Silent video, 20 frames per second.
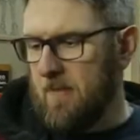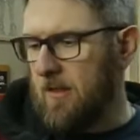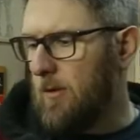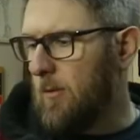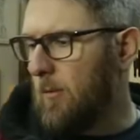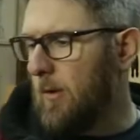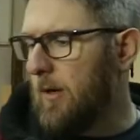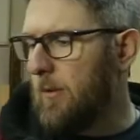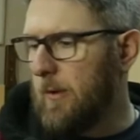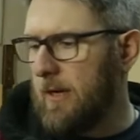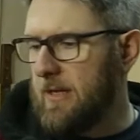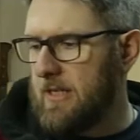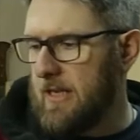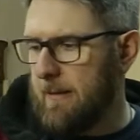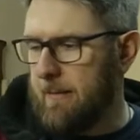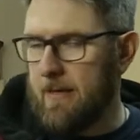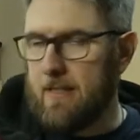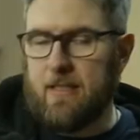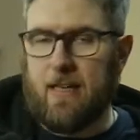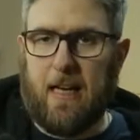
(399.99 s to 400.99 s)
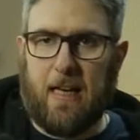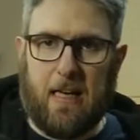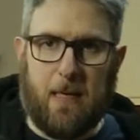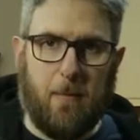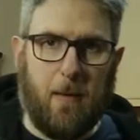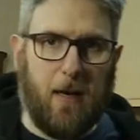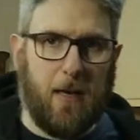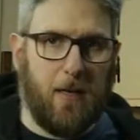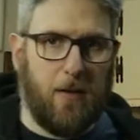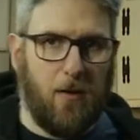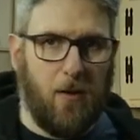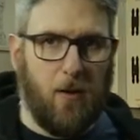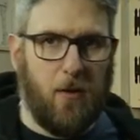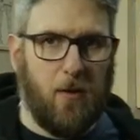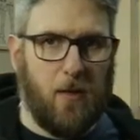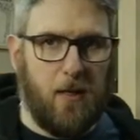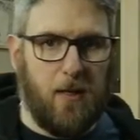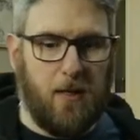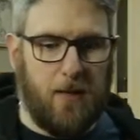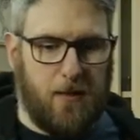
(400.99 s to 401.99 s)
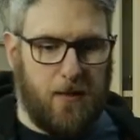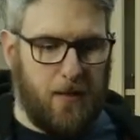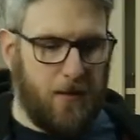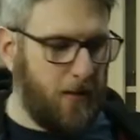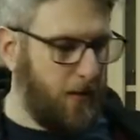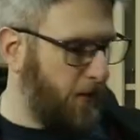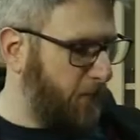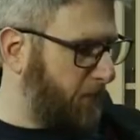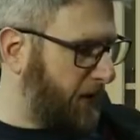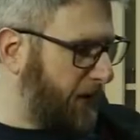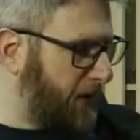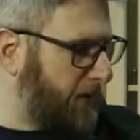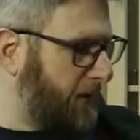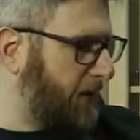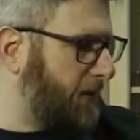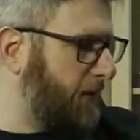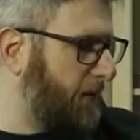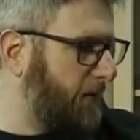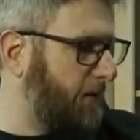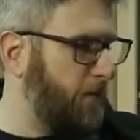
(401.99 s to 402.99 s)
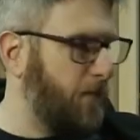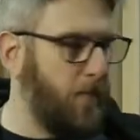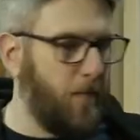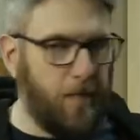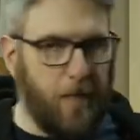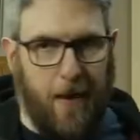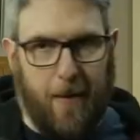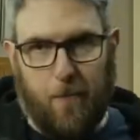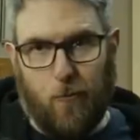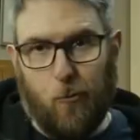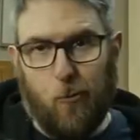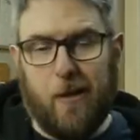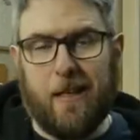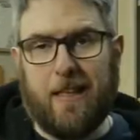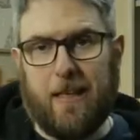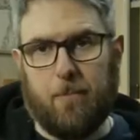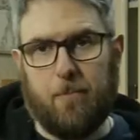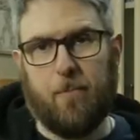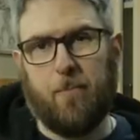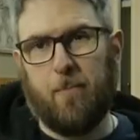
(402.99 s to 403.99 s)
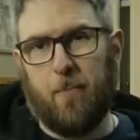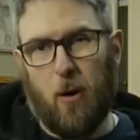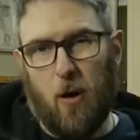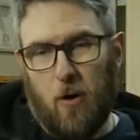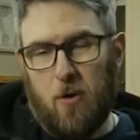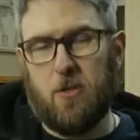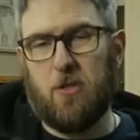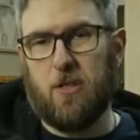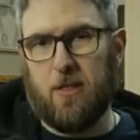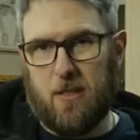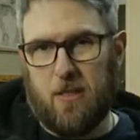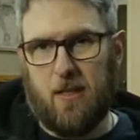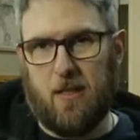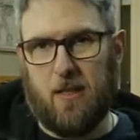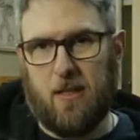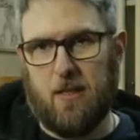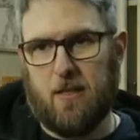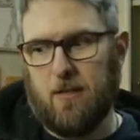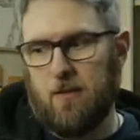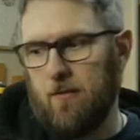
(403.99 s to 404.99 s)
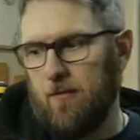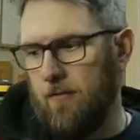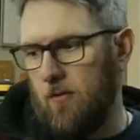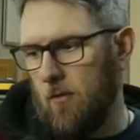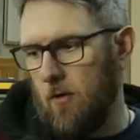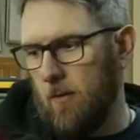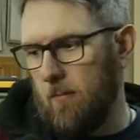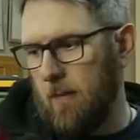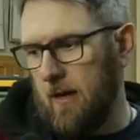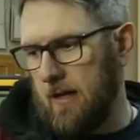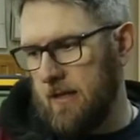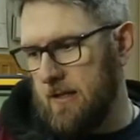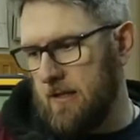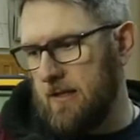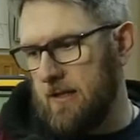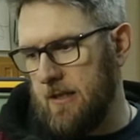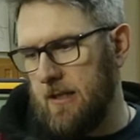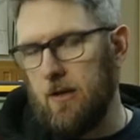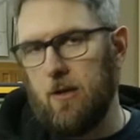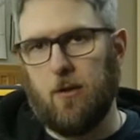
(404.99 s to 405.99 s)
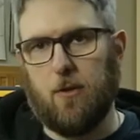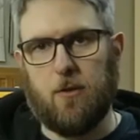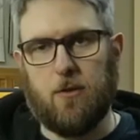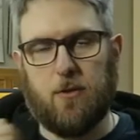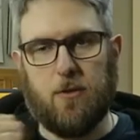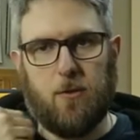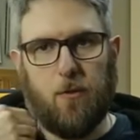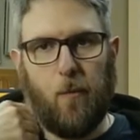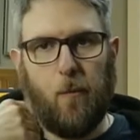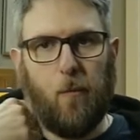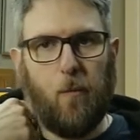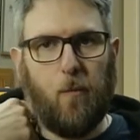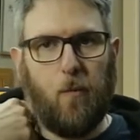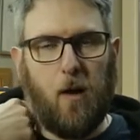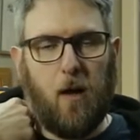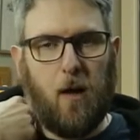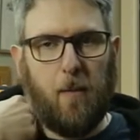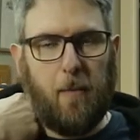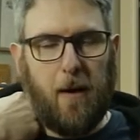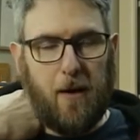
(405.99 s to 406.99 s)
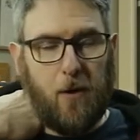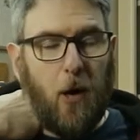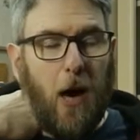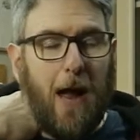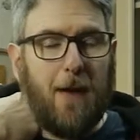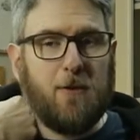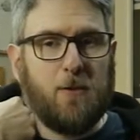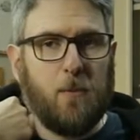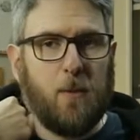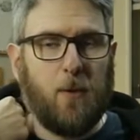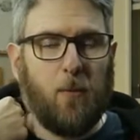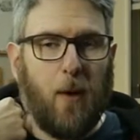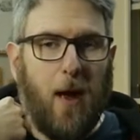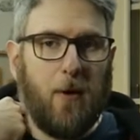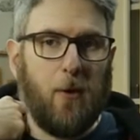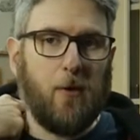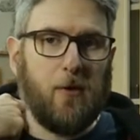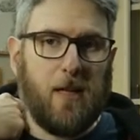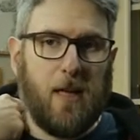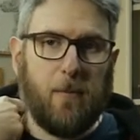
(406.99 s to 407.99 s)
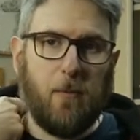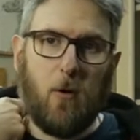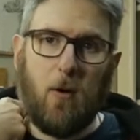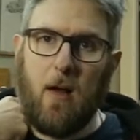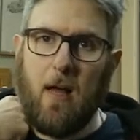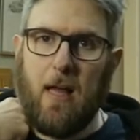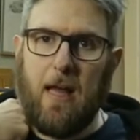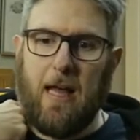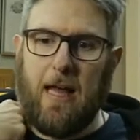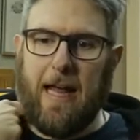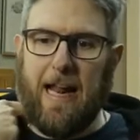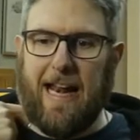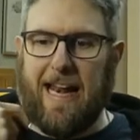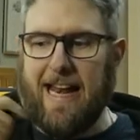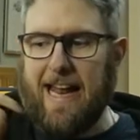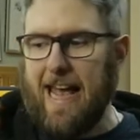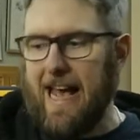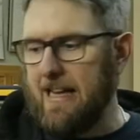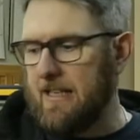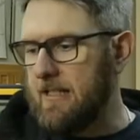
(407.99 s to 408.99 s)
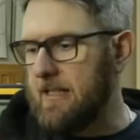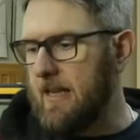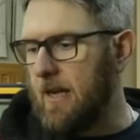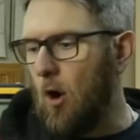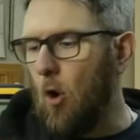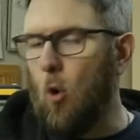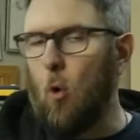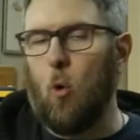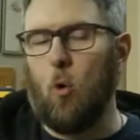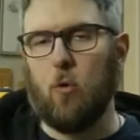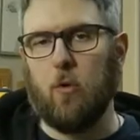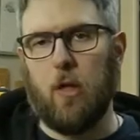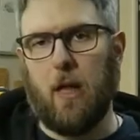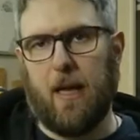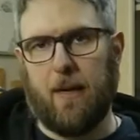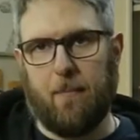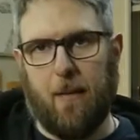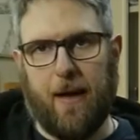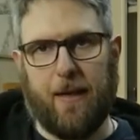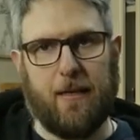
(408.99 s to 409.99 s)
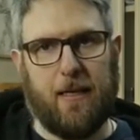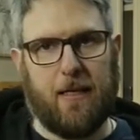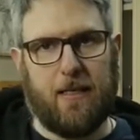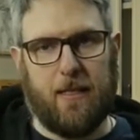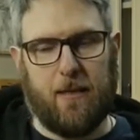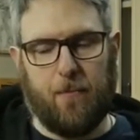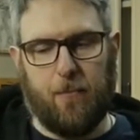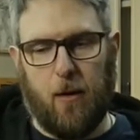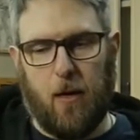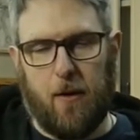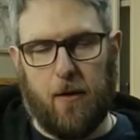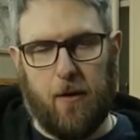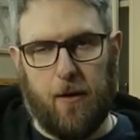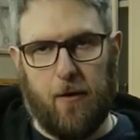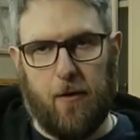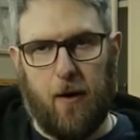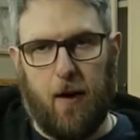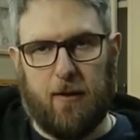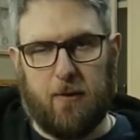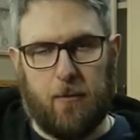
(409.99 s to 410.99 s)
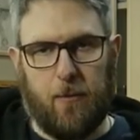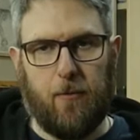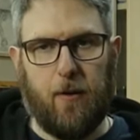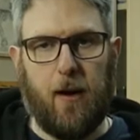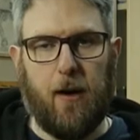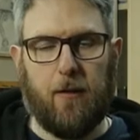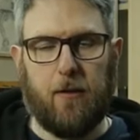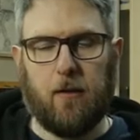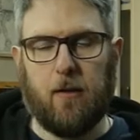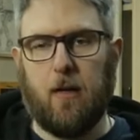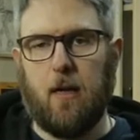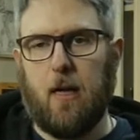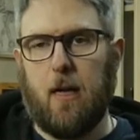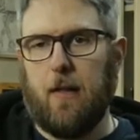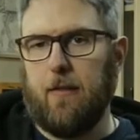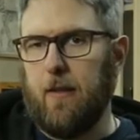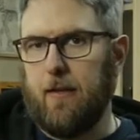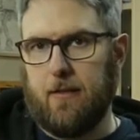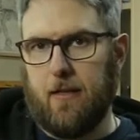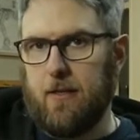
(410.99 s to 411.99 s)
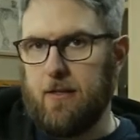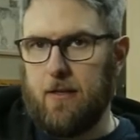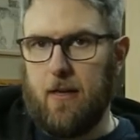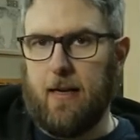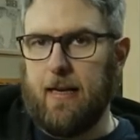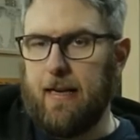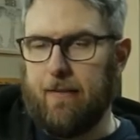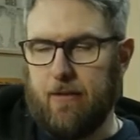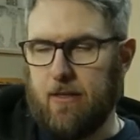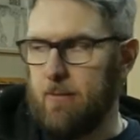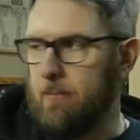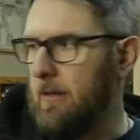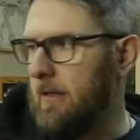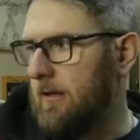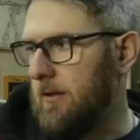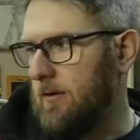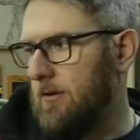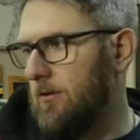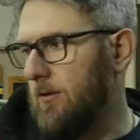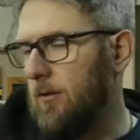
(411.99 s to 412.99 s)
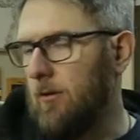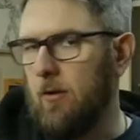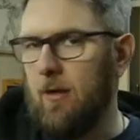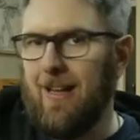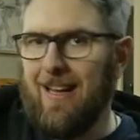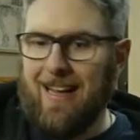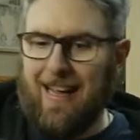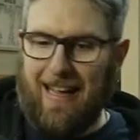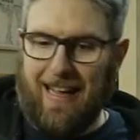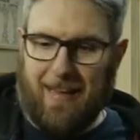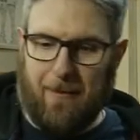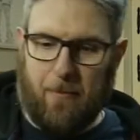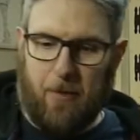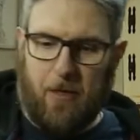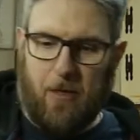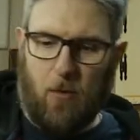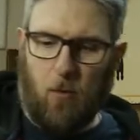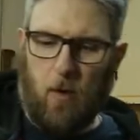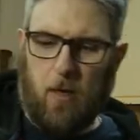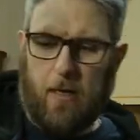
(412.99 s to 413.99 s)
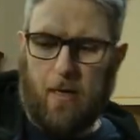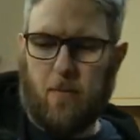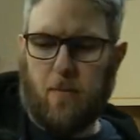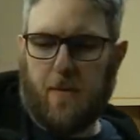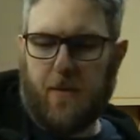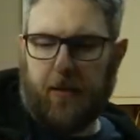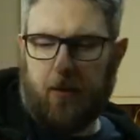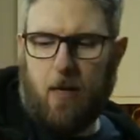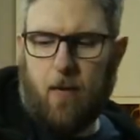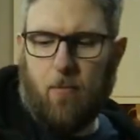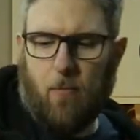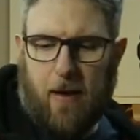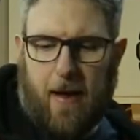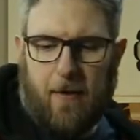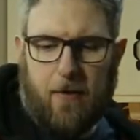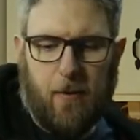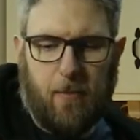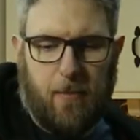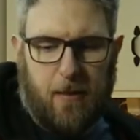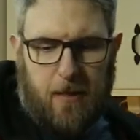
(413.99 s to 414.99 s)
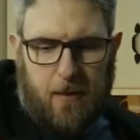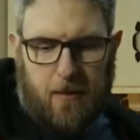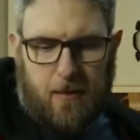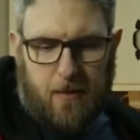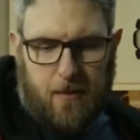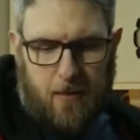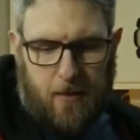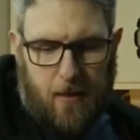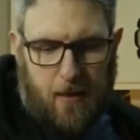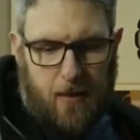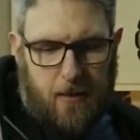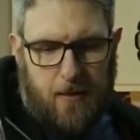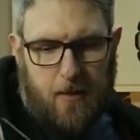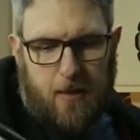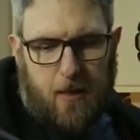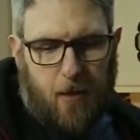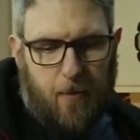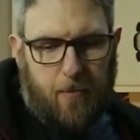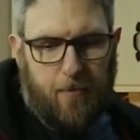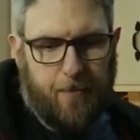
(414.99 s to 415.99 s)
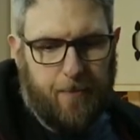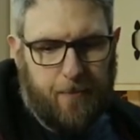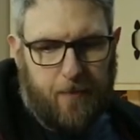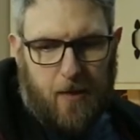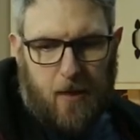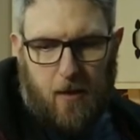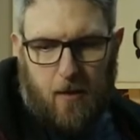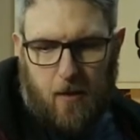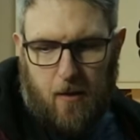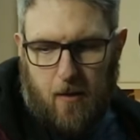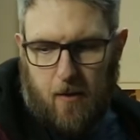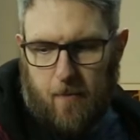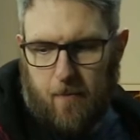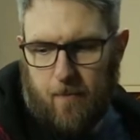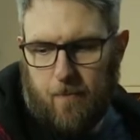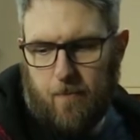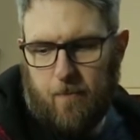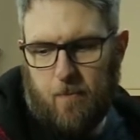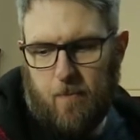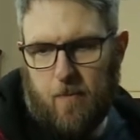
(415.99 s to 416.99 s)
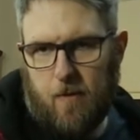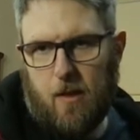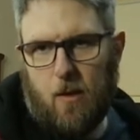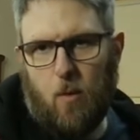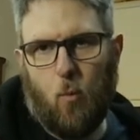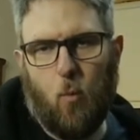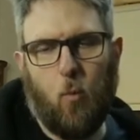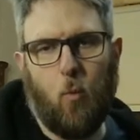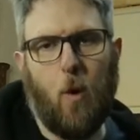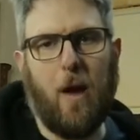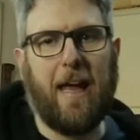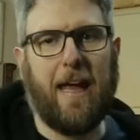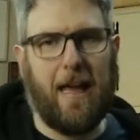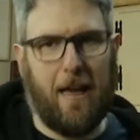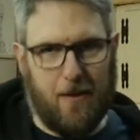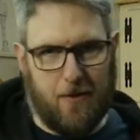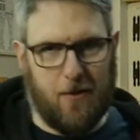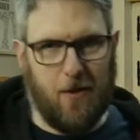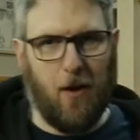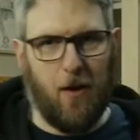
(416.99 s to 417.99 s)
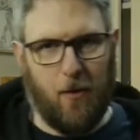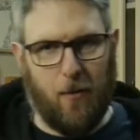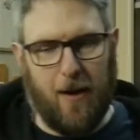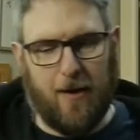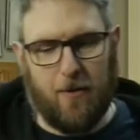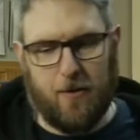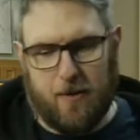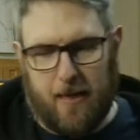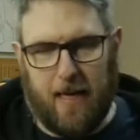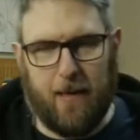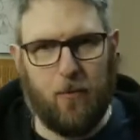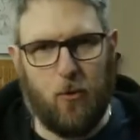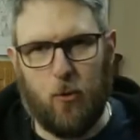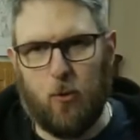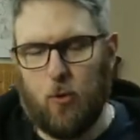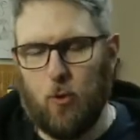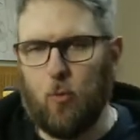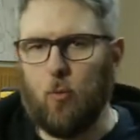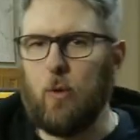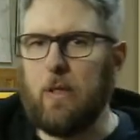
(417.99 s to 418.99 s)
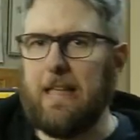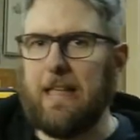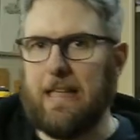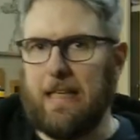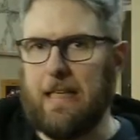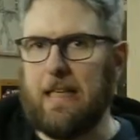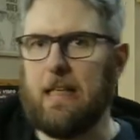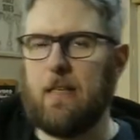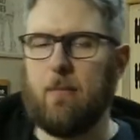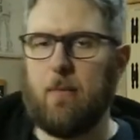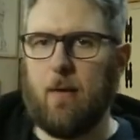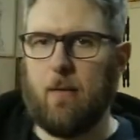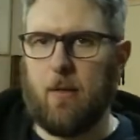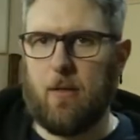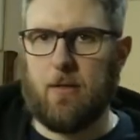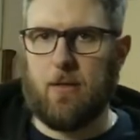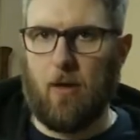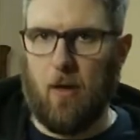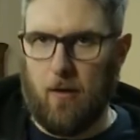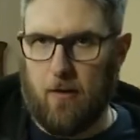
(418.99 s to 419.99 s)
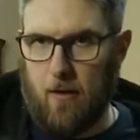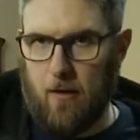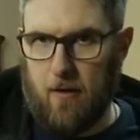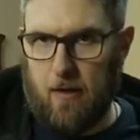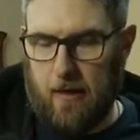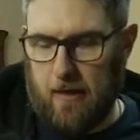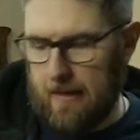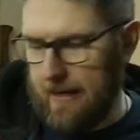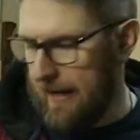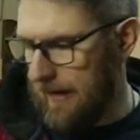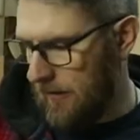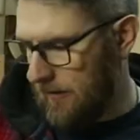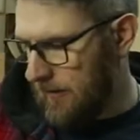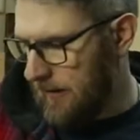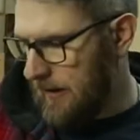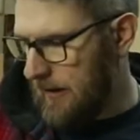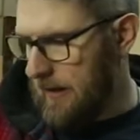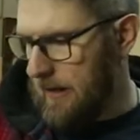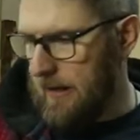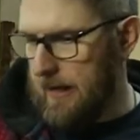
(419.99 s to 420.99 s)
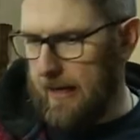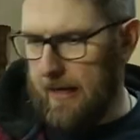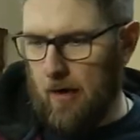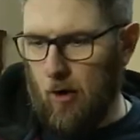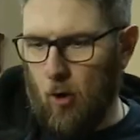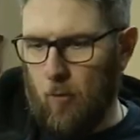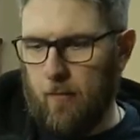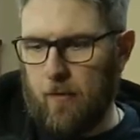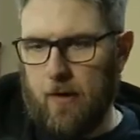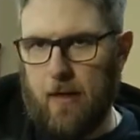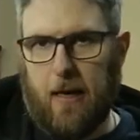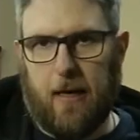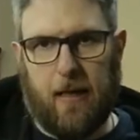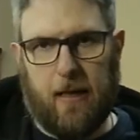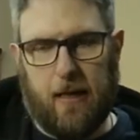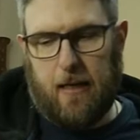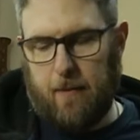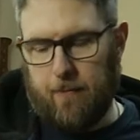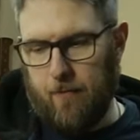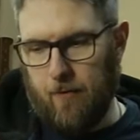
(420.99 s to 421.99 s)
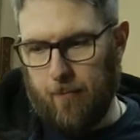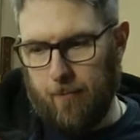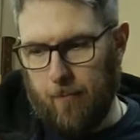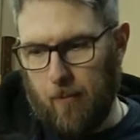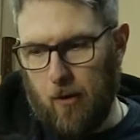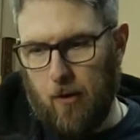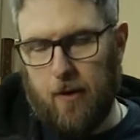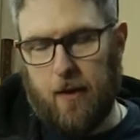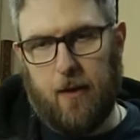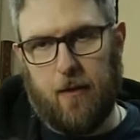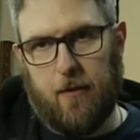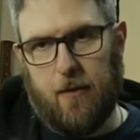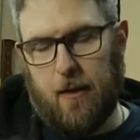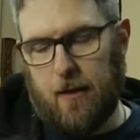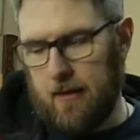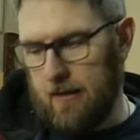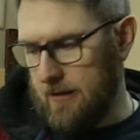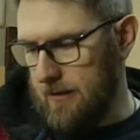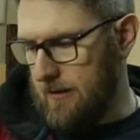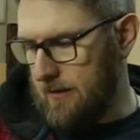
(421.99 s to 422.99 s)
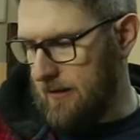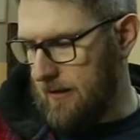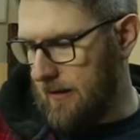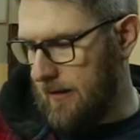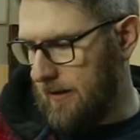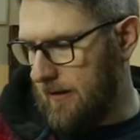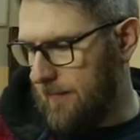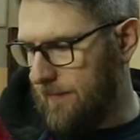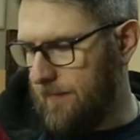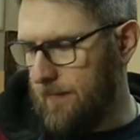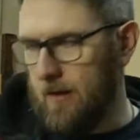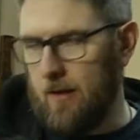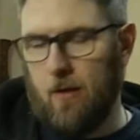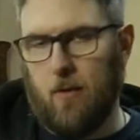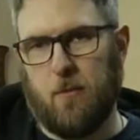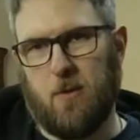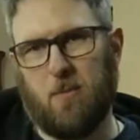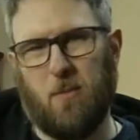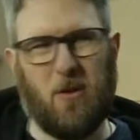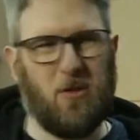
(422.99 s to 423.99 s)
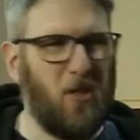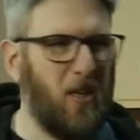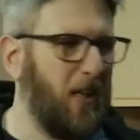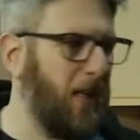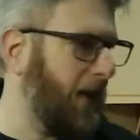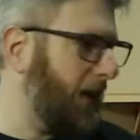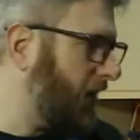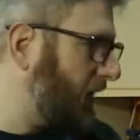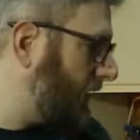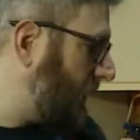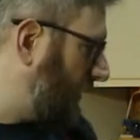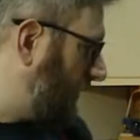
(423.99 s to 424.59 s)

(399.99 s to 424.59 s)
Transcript: The real reason I'm excited about it, though, is because I have really purchased this for my Sears, uh, my Craftsman router table. And it has the old like magnesium bodied Craftsman router that does not have a speed control. And when you're working with some router bits and some ways on a router table, you really need to be able to turn the thing down. And hopefully I keep from burning things, um, you know, especially like